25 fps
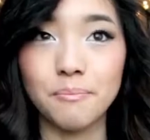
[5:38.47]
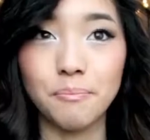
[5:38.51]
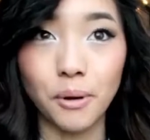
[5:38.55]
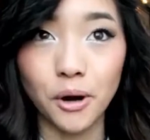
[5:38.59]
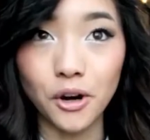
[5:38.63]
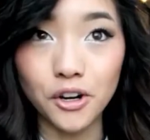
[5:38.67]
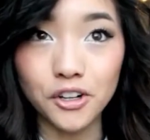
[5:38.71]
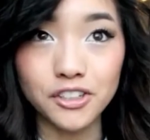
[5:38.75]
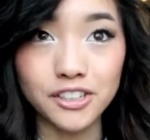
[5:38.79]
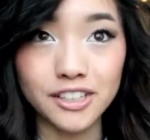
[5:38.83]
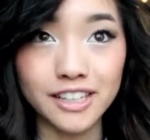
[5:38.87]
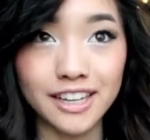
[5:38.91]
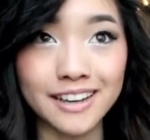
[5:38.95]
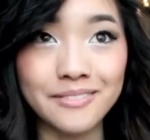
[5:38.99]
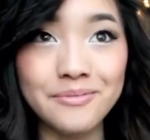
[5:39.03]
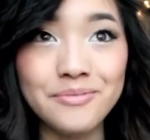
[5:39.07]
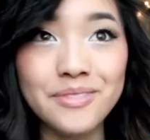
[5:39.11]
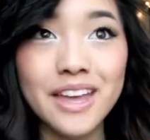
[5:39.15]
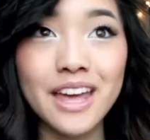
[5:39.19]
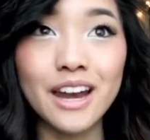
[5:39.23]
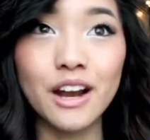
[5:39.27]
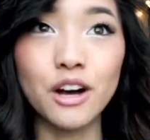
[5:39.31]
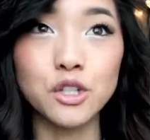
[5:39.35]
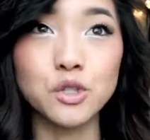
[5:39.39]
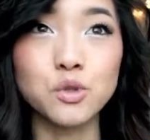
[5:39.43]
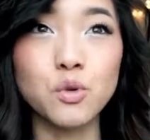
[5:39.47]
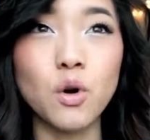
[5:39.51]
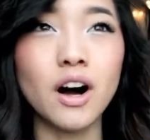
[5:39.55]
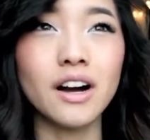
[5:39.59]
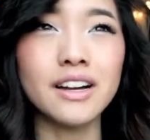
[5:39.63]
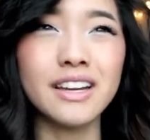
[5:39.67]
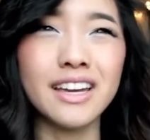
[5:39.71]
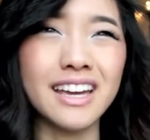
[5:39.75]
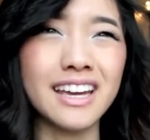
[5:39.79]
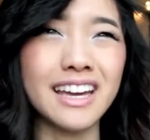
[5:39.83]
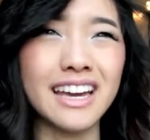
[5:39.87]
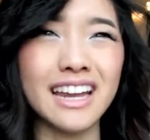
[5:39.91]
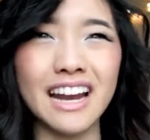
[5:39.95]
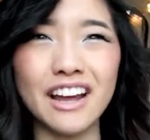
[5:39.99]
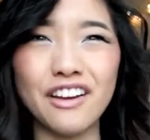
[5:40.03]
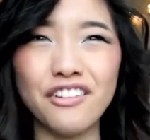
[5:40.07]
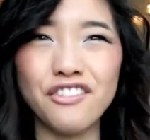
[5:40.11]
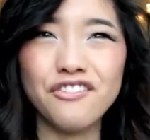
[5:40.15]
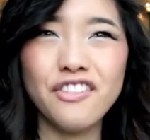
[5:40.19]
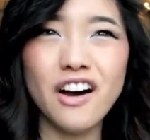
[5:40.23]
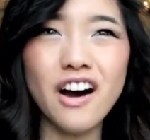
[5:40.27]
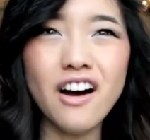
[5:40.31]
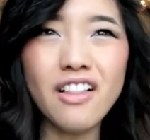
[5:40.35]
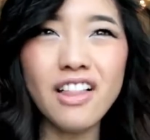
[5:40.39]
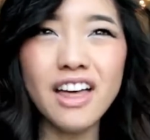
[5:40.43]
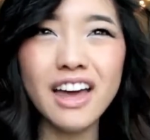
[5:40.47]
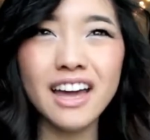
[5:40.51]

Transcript: in Berkeley and I was walking and I felt